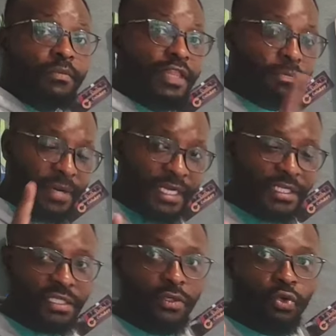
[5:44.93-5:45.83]
the
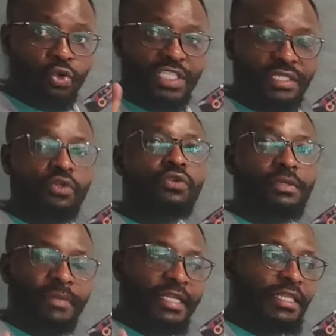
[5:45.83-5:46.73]
price could still
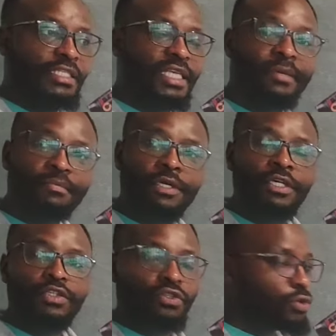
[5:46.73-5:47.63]
remain the same.
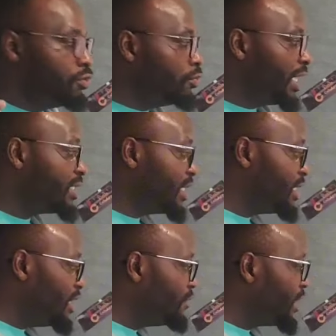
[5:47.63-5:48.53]
So you as a
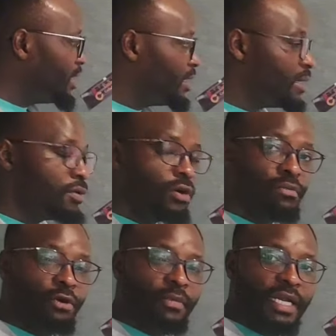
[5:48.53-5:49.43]
driver, no
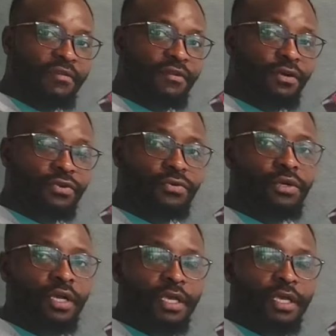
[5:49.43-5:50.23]
more money for you.